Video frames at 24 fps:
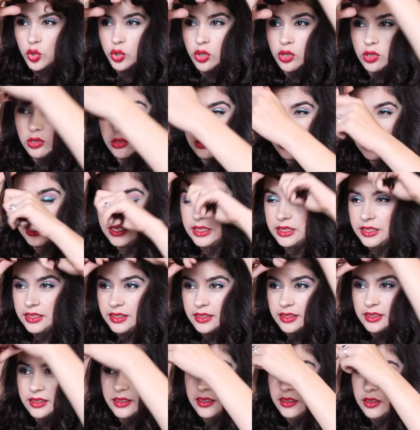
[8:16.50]
curling it
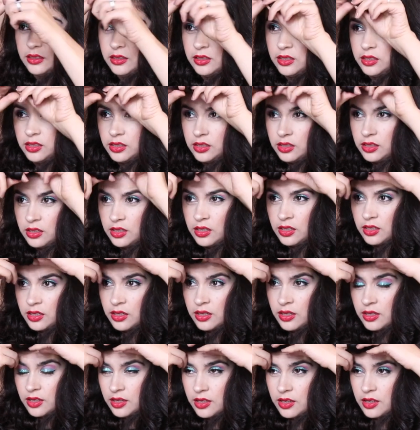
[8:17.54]
in,
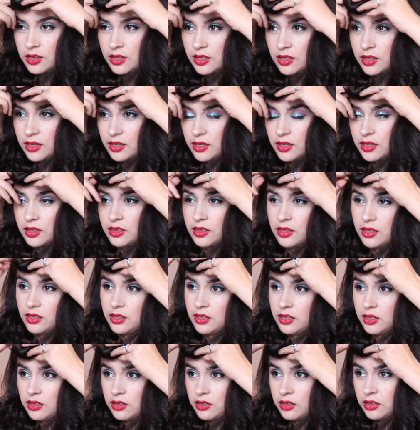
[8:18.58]
and
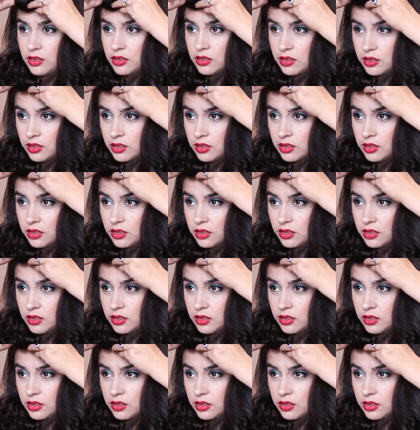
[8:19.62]
then,